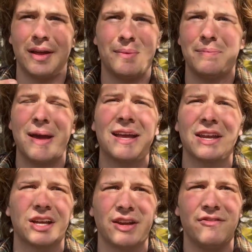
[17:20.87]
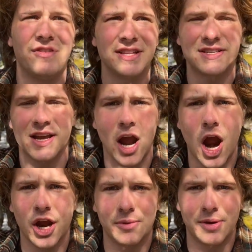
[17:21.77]
make it a convincing
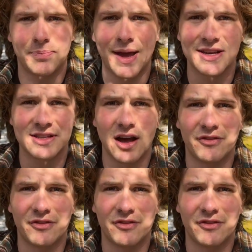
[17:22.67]
argument based off